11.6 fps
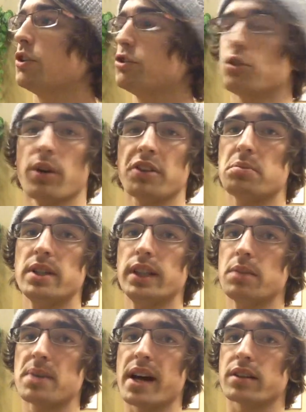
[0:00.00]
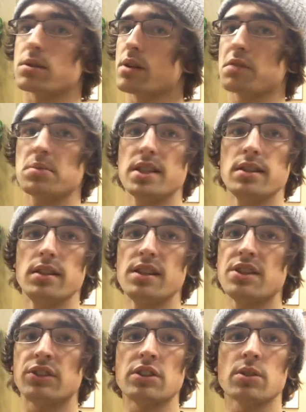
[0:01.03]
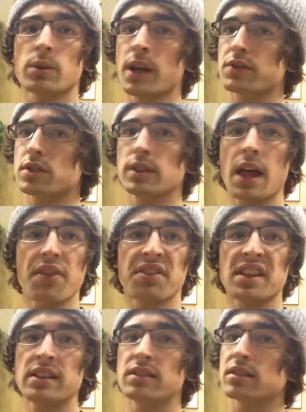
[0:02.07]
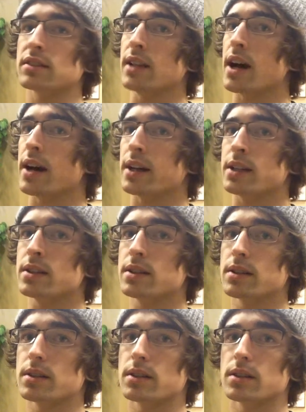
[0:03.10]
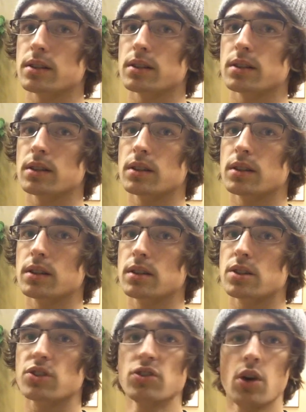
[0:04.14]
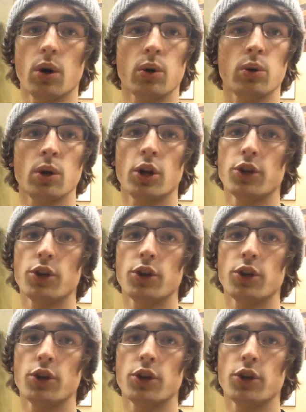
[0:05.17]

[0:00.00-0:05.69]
Don't have to be laid back. Don't have to be easy. Don't have to let things slide. Just know